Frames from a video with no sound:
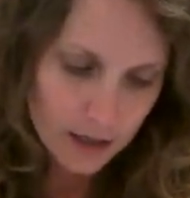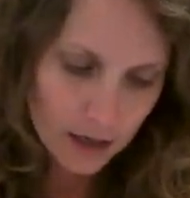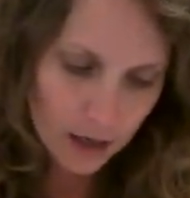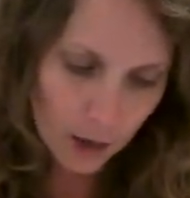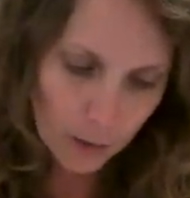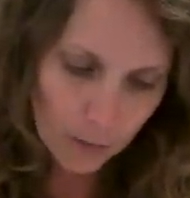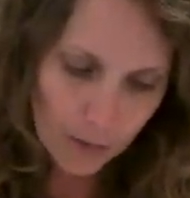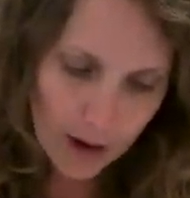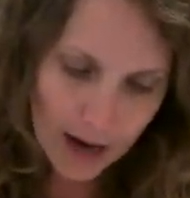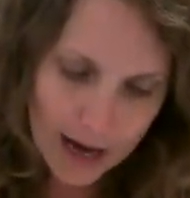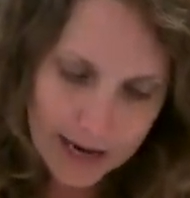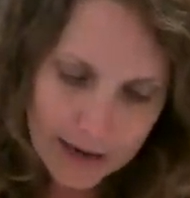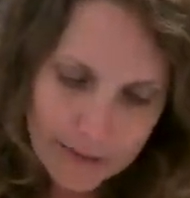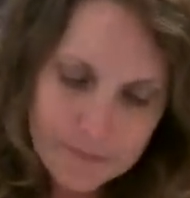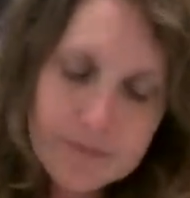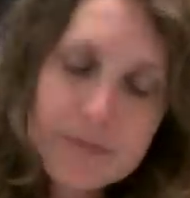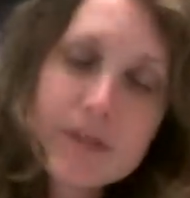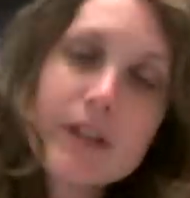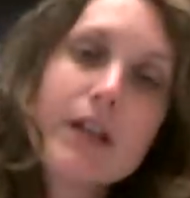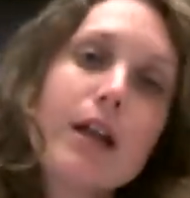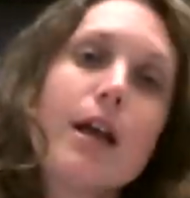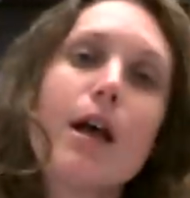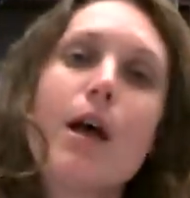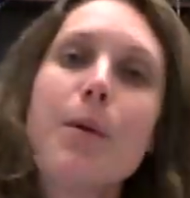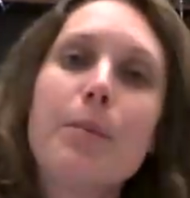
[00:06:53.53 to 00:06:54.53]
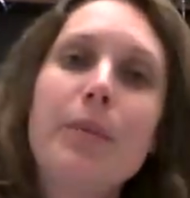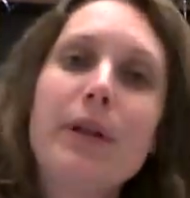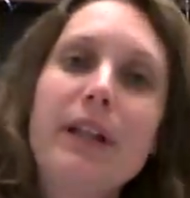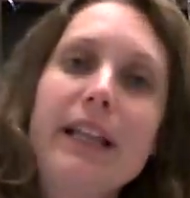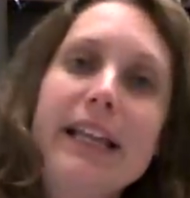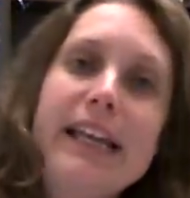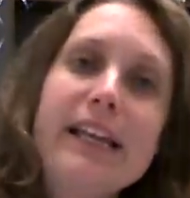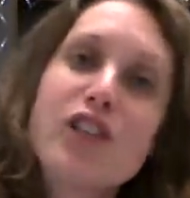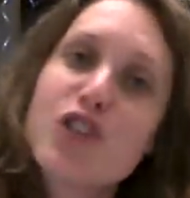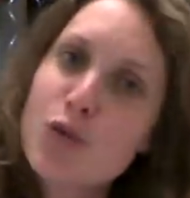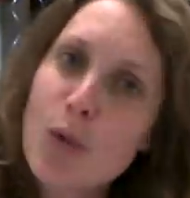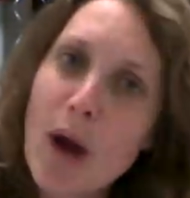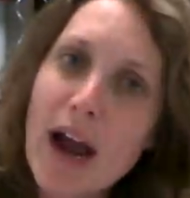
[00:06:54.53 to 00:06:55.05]
All right.
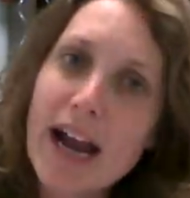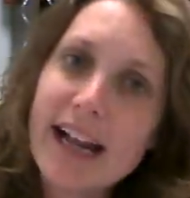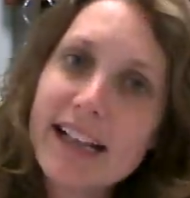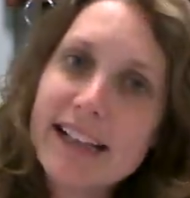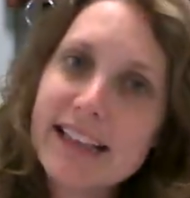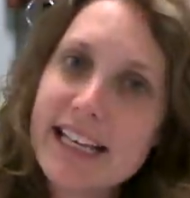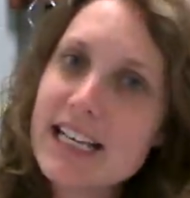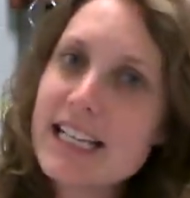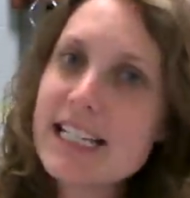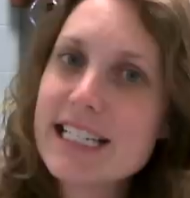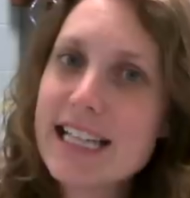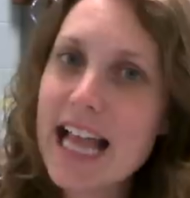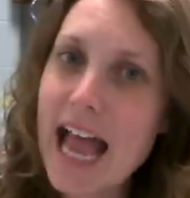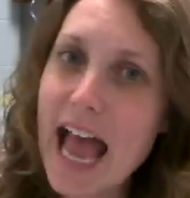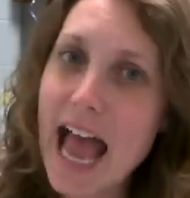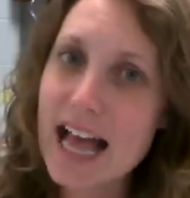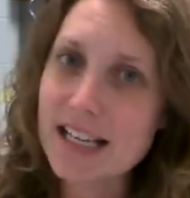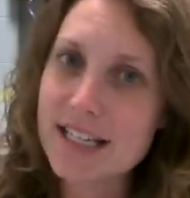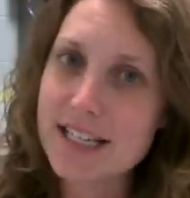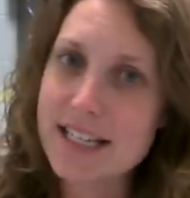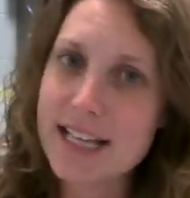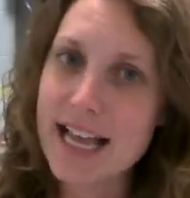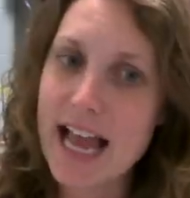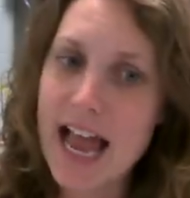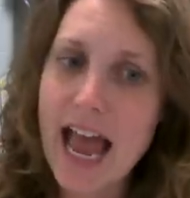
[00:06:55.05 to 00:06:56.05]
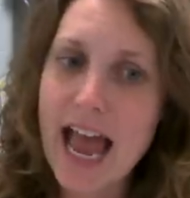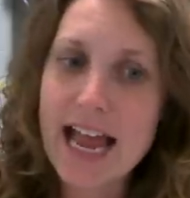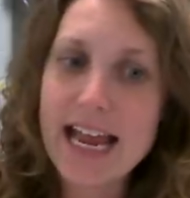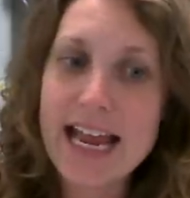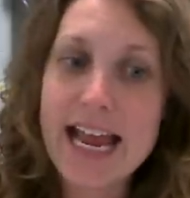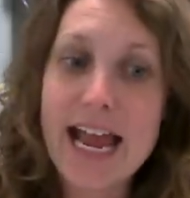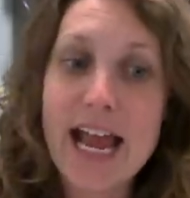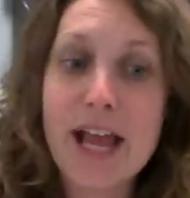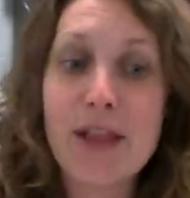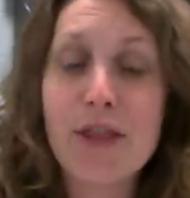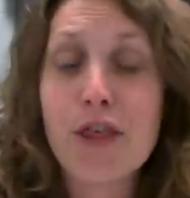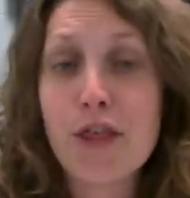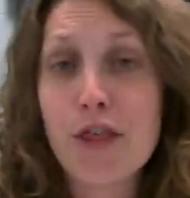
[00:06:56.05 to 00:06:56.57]
Please write this essay
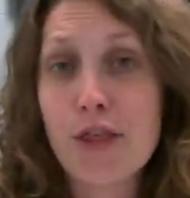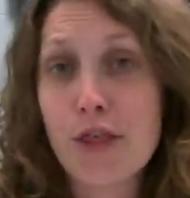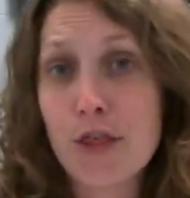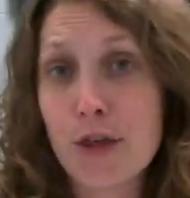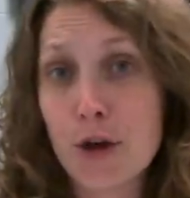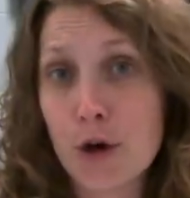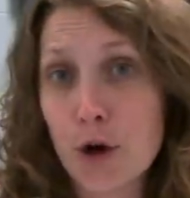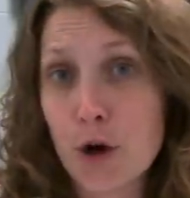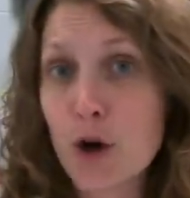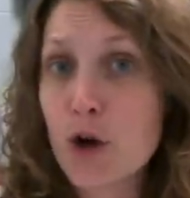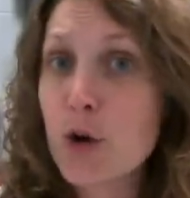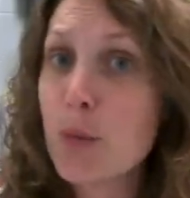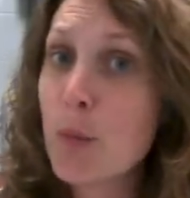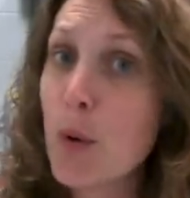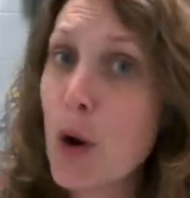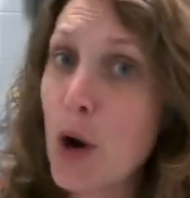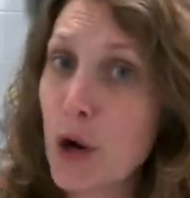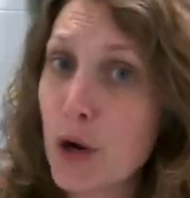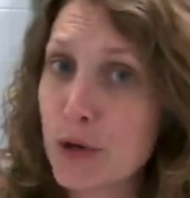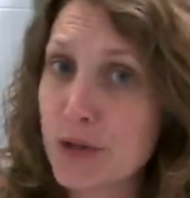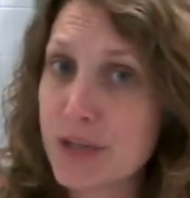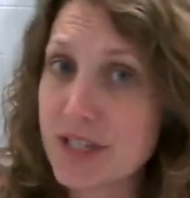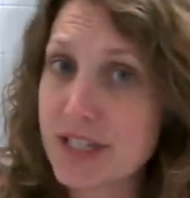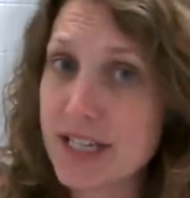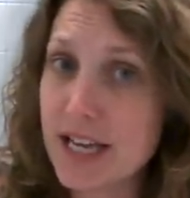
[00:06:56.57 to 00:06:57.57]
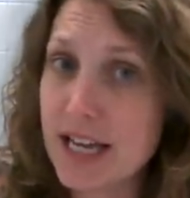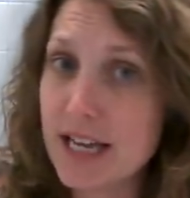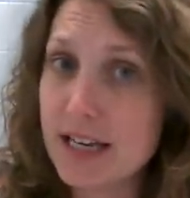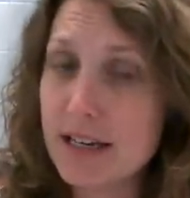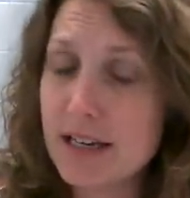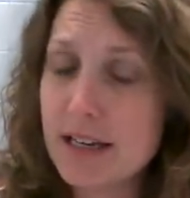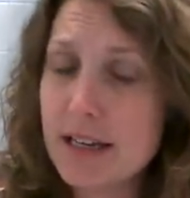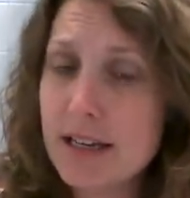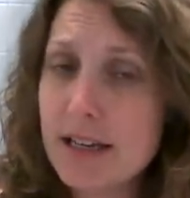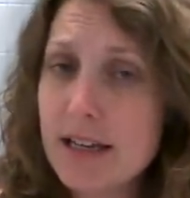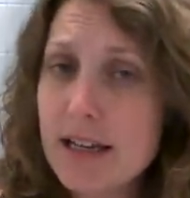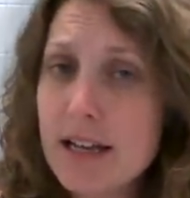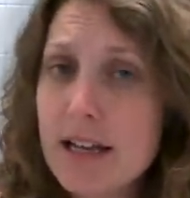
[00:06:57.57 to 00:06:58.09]
in third
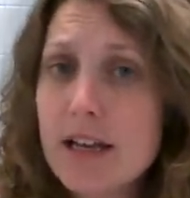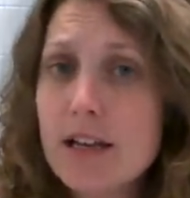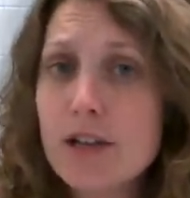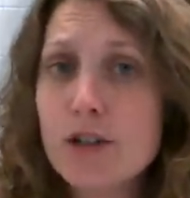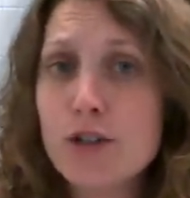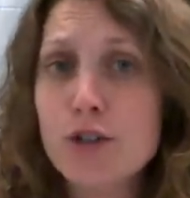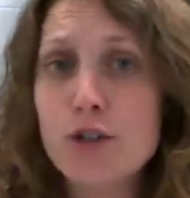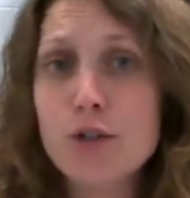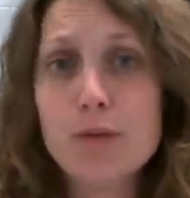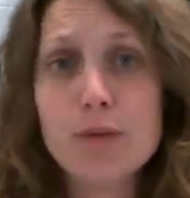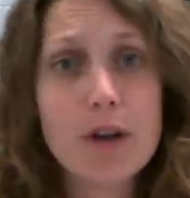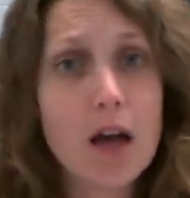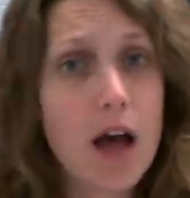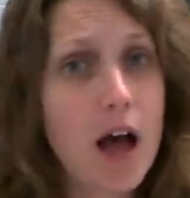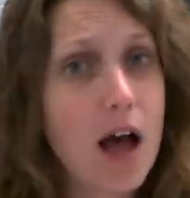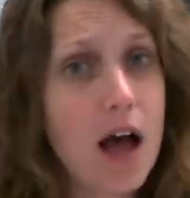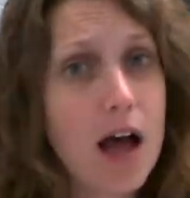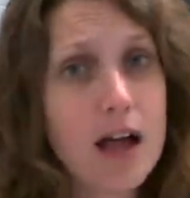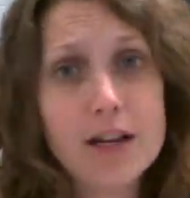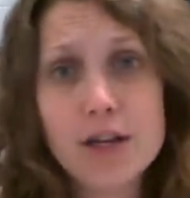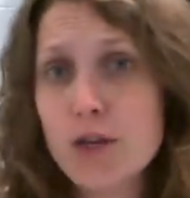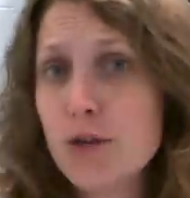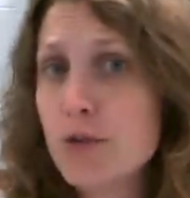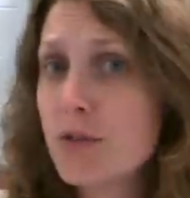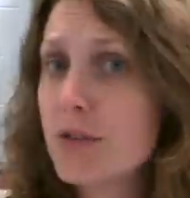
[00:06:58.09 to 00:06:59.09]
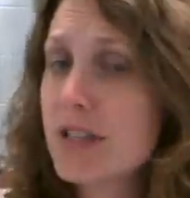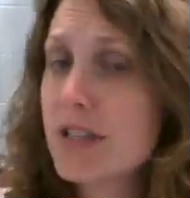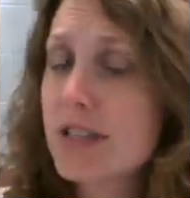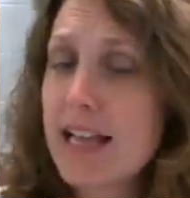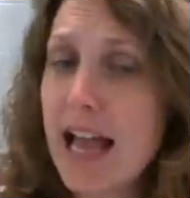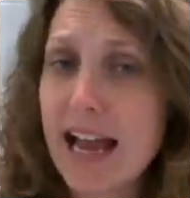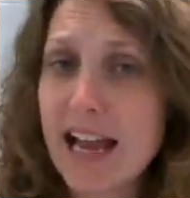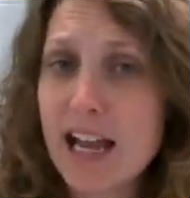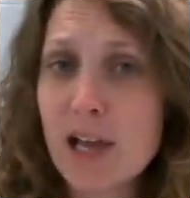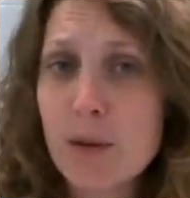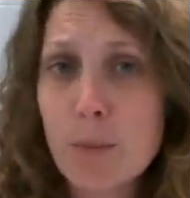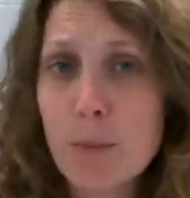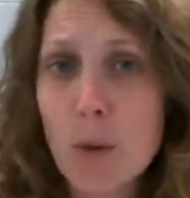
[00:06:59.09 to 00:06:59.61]
person. Do not use
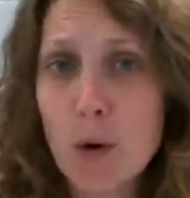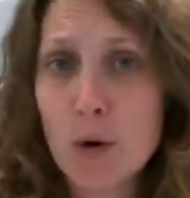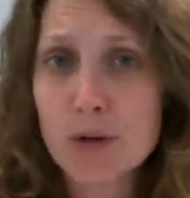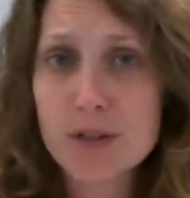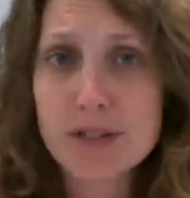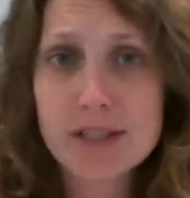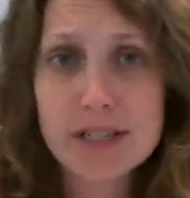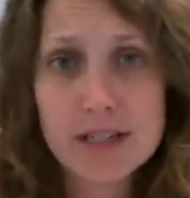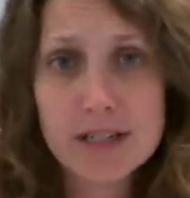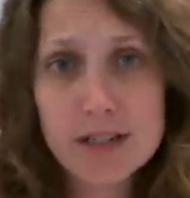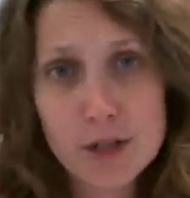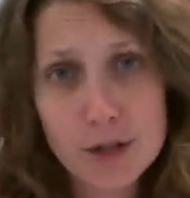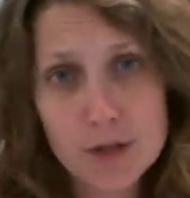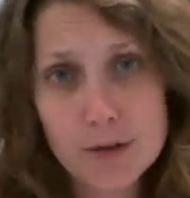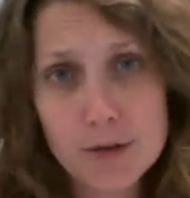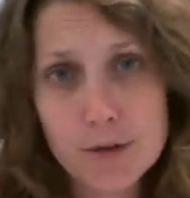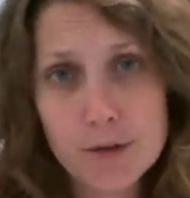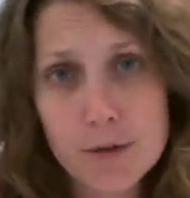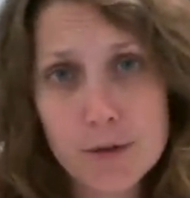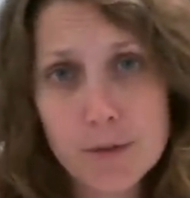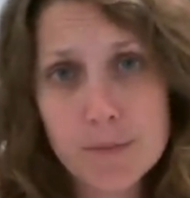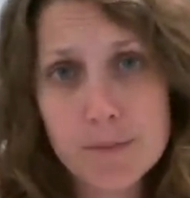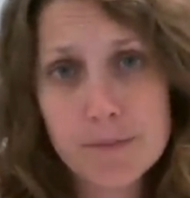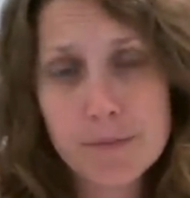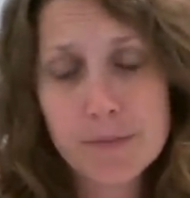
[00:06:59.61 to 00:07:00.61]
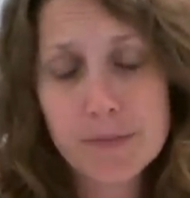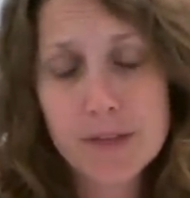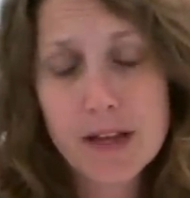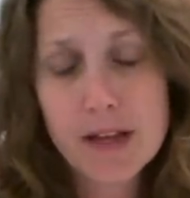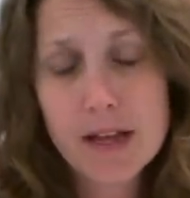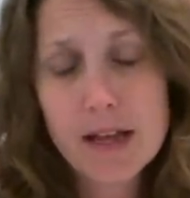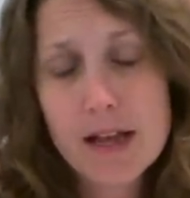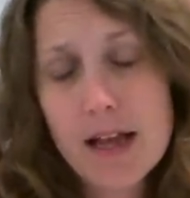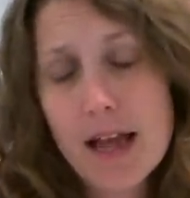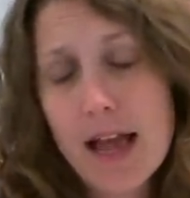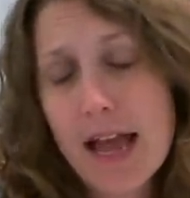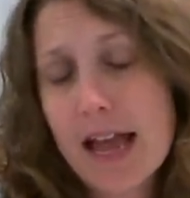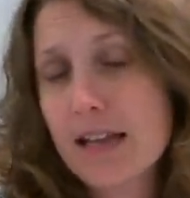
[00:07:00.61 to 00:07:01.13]
second person you,
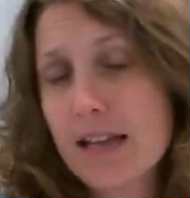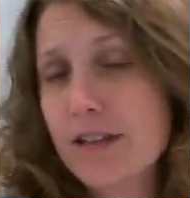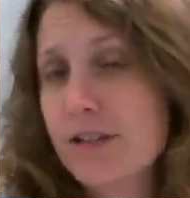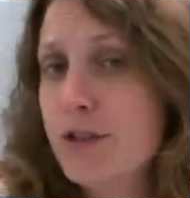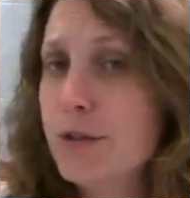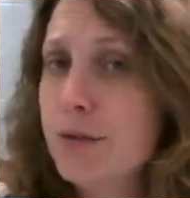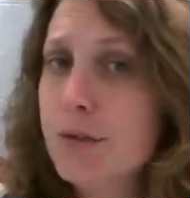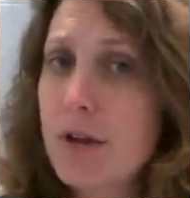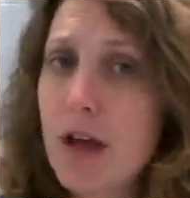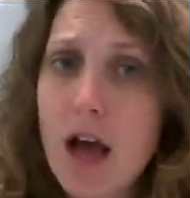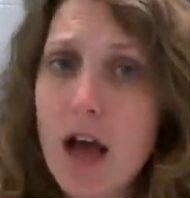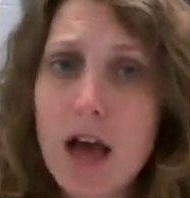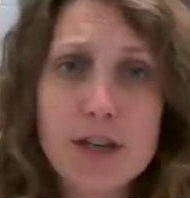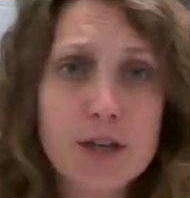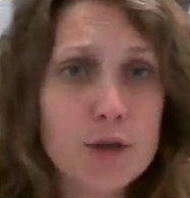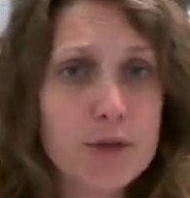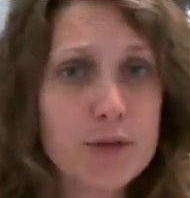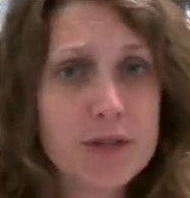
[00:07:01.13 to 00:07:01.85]
and do not